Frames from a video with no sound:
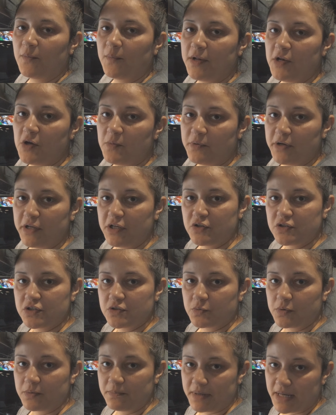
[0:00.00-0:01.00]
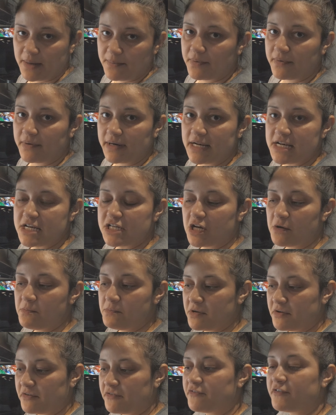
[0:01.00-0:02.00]
When you're putting your salt and pepper in, don't
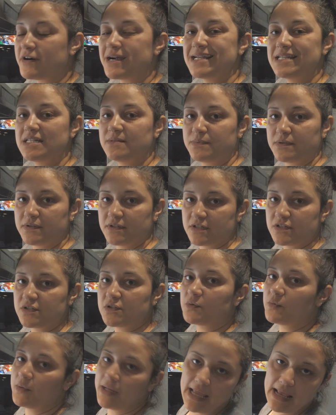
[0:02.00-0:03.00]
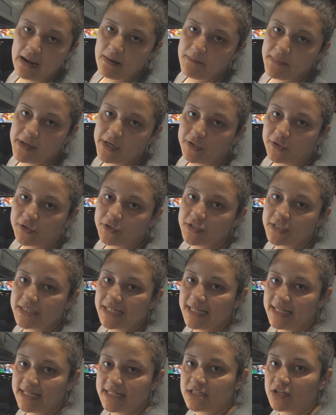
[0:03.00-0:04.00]
be afraid to put the salt in because
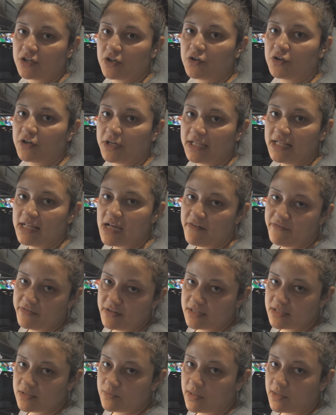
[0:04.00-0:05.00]
it is going to cook in the oven as